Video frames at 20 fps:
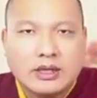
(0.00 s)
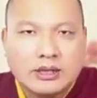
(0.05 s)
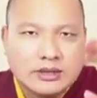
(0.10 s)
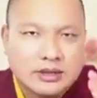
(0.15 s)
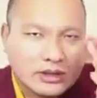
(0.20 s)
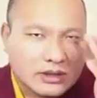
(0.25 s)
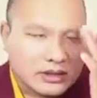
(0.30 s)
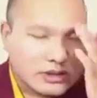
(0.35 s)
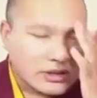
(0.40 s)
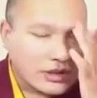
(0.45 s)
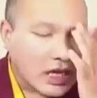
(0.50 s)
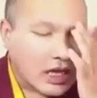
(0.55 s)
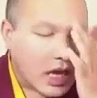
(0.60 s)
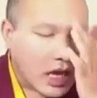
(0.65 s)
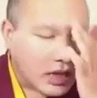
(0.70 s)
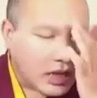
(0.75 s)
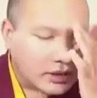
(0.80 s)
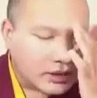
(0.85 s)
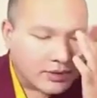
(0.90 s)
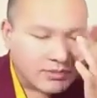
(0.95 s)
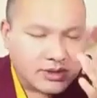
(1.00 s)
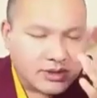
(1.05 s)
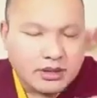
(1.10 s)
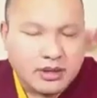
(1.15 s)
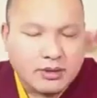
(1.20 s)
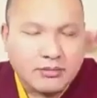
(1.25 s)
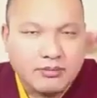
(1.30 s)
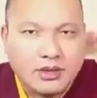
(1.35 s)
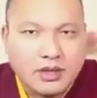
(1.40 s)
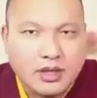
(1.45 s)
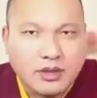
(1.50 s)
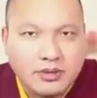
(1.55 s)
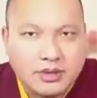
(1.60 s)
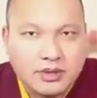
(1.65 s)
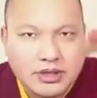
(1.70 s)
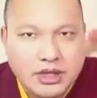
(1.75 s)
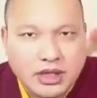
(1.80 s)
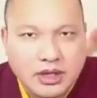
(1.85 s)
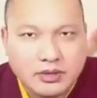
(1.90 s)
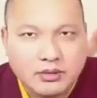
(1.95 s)
And even the Karmapa and his heart
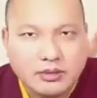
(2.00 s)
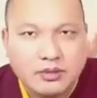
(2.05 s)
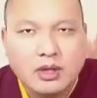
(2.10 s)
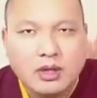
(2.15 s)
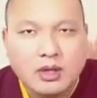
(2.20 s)
son,